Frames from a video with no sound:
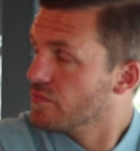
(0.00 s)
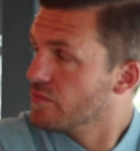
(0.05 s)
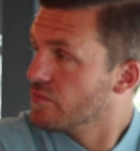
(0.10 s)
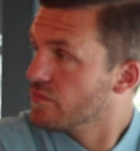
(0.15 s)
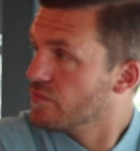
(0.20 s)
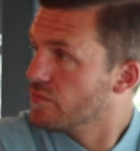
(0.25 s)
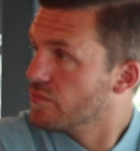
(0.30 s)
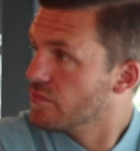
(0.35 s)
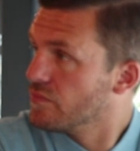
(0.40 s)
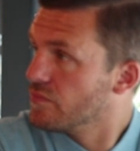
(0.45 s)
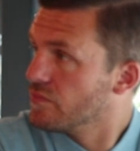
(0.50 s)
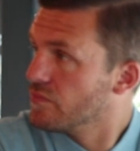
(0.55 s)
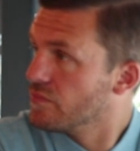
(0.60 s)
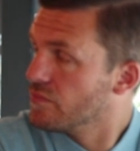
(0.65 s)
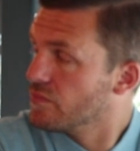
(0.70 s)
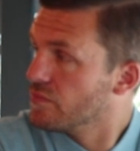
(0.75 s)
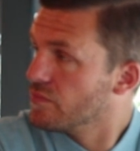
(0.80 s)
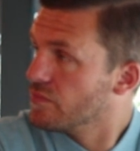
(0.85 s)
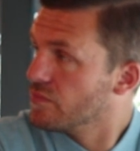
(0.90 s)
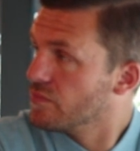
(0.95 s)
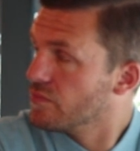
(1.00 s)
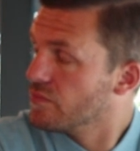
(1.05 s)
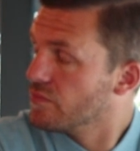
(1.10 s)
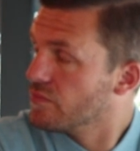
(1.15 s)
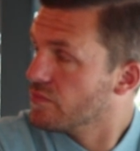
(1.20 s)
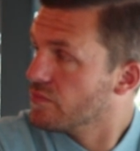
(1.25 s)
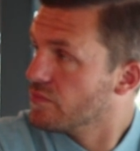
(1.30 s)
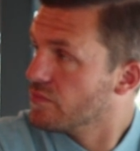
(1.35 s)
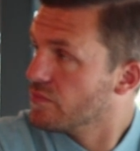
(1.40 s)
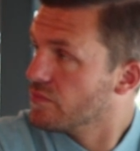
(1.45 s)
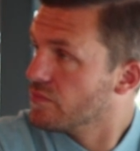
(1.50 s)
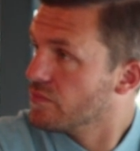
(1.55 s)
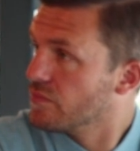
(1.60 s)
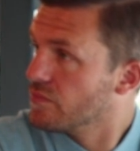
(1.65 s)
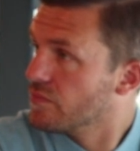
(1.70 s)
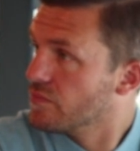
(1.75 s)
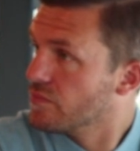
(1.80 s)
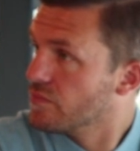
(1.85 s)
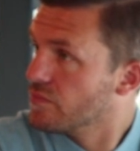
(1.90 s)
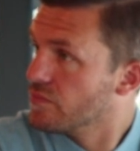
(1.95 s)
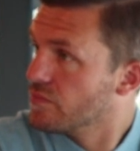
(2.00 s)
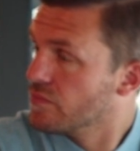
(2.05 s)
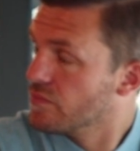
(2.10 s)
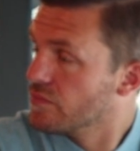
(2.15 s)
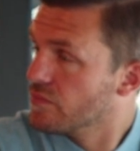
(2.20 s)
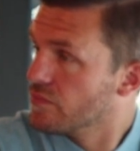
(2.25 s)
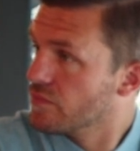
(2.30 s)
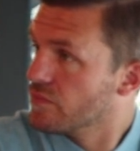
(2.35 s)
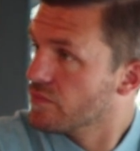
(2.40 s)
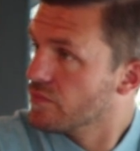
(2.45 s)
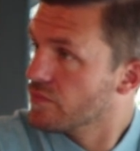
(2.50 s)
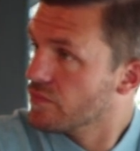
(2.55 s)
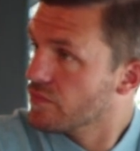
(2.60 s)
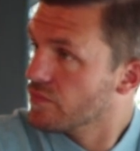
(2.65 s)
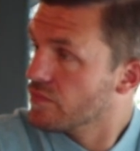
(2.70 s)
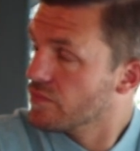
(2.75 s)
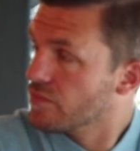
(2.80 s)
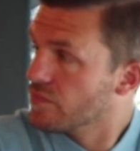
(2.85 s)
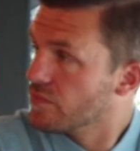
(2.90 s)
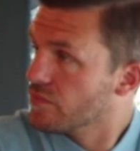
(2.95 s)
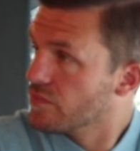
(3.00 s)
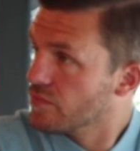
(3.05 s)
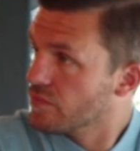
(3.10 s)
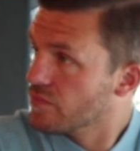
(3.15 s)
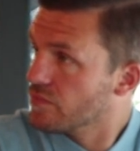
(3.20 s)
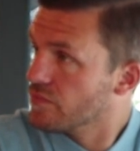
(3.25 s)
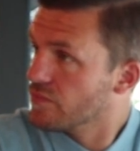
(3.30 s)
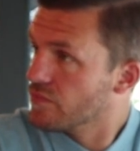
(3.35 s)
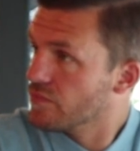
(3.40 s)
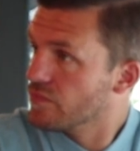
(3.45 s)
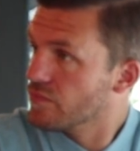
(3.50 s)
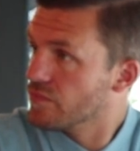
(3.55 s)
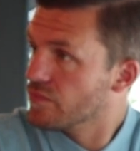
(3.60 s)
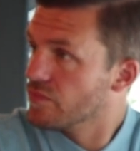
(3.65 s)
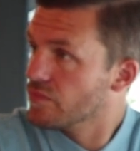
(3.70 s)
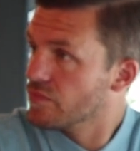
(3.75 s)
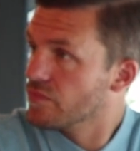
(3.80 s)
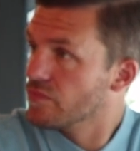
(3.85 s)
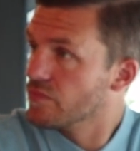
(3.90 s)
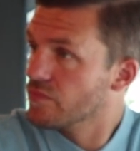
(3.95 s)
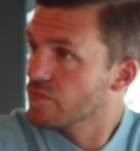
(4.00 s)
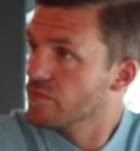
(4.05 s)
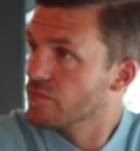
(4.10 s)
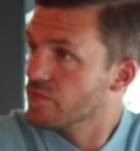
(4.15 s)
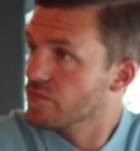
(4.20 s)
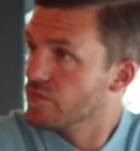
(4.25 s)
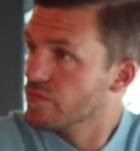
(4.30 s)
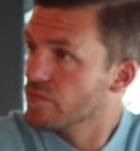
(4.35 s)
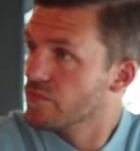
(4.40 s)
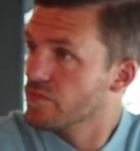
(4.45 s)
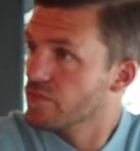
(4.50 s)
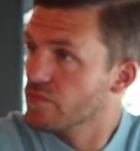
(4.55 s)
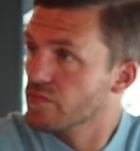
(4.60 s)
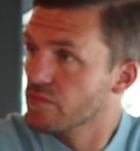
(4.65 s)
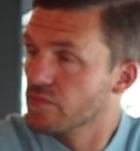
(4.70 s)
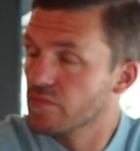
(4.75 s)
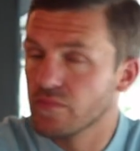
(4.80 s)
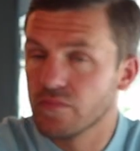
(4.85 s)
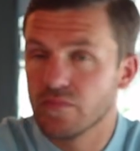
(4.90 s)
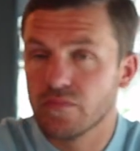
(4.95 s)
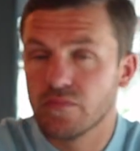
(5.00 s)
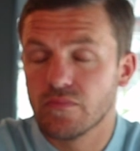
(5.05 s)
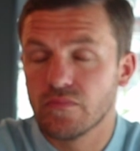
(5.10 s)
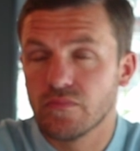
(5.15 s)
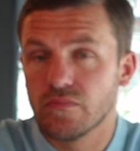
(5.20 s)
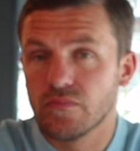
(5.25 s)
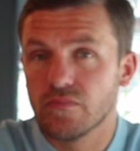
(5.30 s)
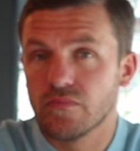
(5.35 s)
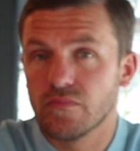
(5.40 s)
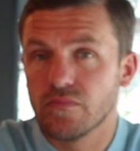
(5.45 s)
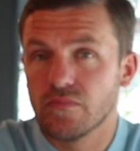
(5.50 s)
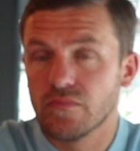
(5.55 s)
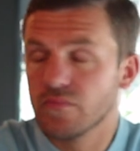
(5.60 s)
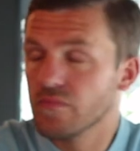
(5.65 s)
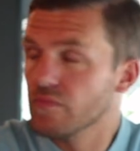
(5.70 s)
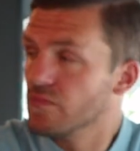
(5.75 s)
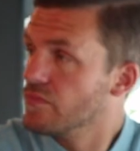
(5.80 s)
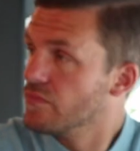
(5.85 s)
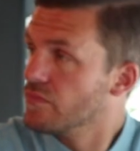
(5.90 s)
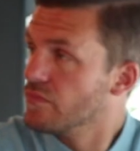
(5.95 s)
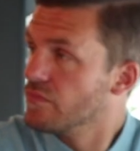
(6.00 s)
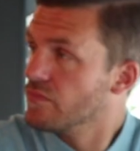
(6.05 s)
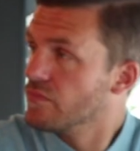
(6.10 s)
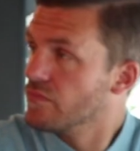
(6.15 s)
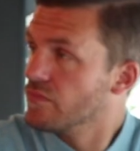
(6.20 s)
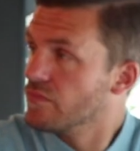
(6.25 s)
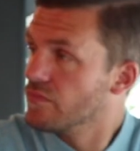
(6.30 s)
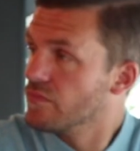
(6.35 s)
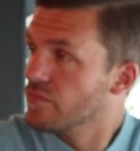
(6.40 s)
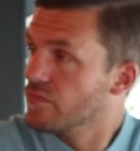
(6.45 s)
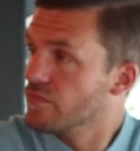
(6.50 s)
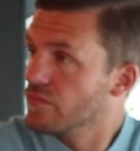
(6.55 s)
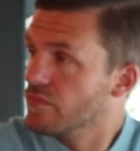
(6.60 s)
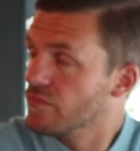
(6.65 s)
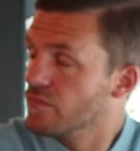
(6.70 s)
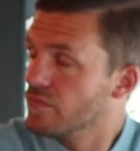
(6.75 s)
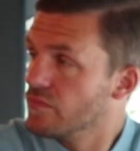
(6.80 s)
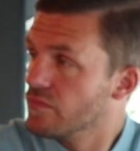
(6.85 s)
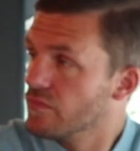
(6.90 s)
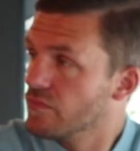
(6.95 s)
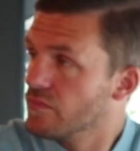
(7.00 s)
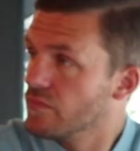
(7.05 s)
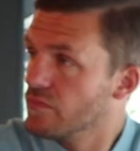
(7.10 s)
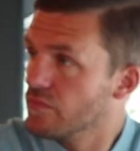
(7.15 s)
(silent)